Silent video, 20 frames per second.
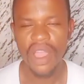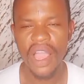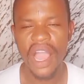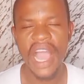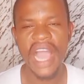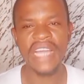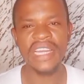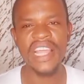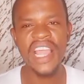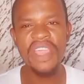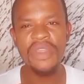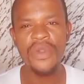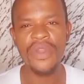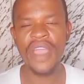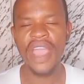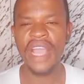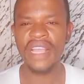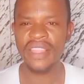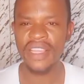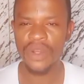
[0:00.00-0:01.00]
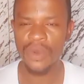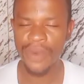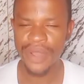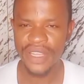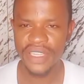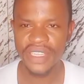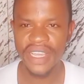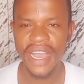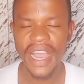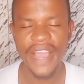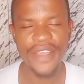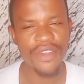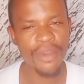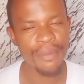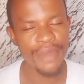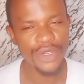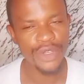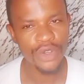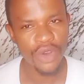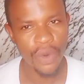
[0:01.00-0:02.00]
and then you enter the weighing scale and you
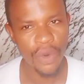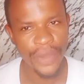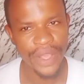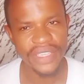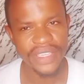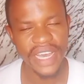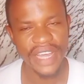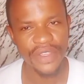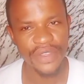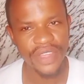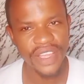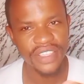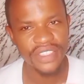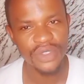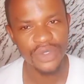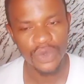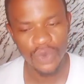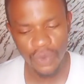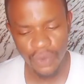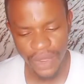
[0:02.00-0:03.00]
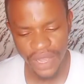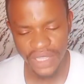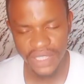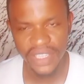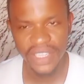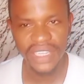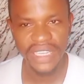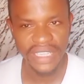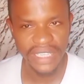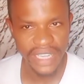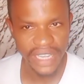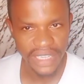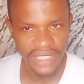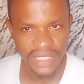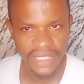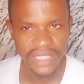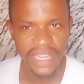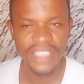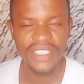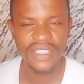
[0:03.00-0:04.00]
measure your weight, and you get to weight in
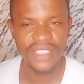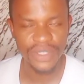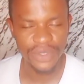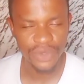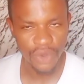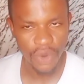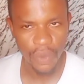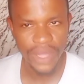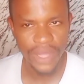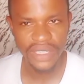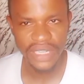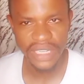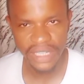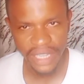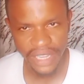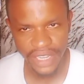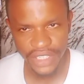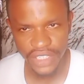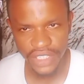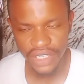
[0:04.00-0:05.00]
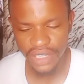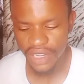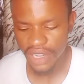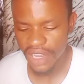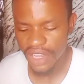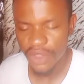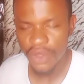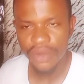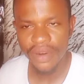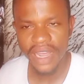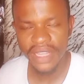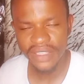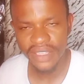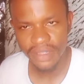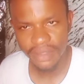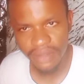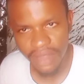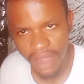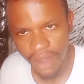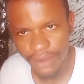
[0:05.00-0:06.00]
kg. That is your weight in kg. You write
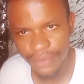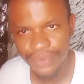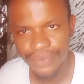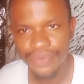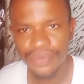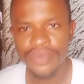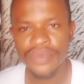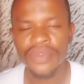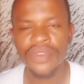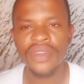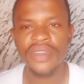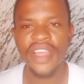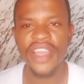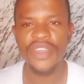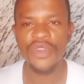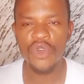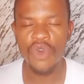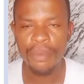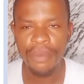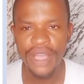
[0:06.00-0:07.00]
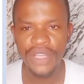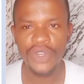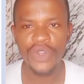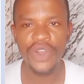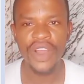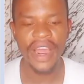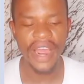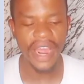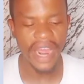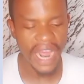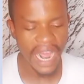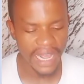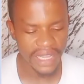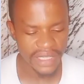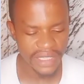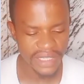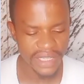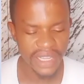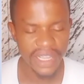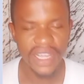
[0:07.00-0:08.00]
it down. Then you measure your
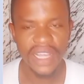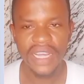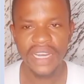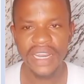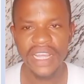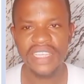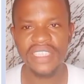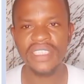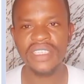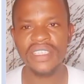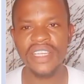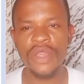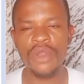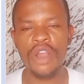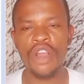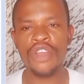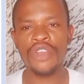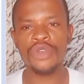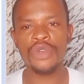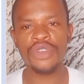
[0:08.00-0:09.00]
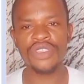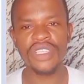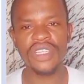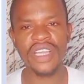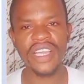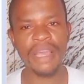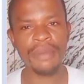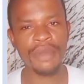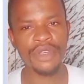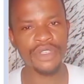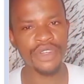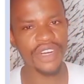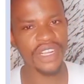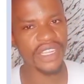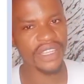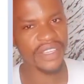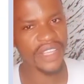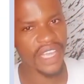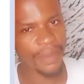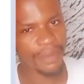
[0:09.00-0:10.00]
height. Let's say you are using a
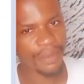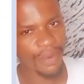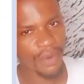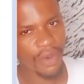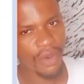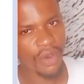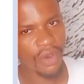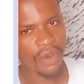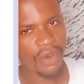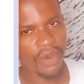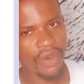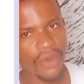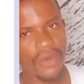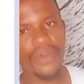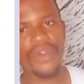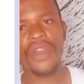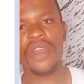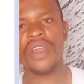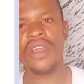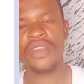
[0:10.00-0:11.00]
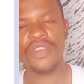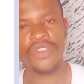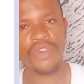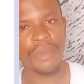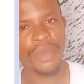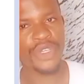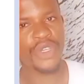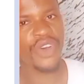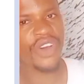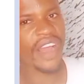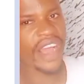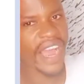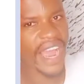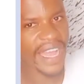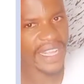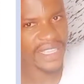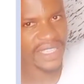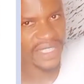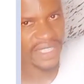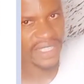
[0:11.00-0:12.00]
measuring tape. You measure your height,